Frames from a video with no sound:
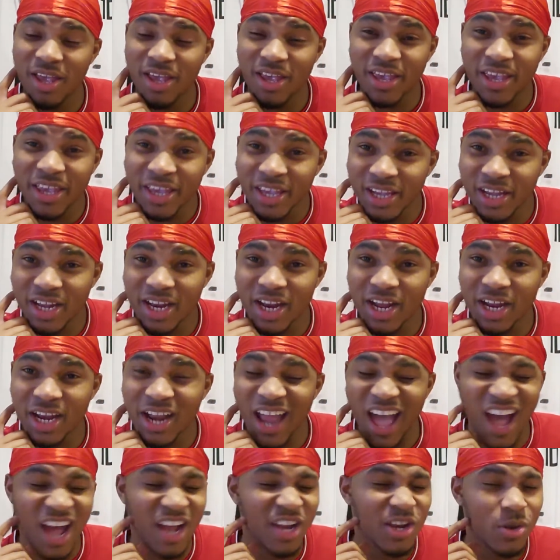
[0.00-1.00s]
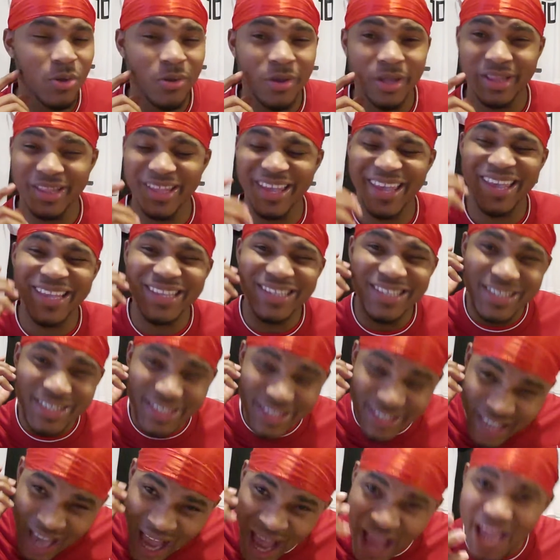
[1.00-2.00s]
England and do it in
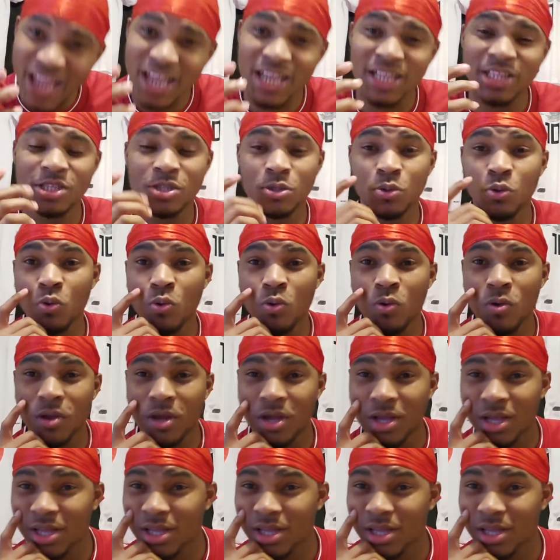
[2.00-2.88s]
style too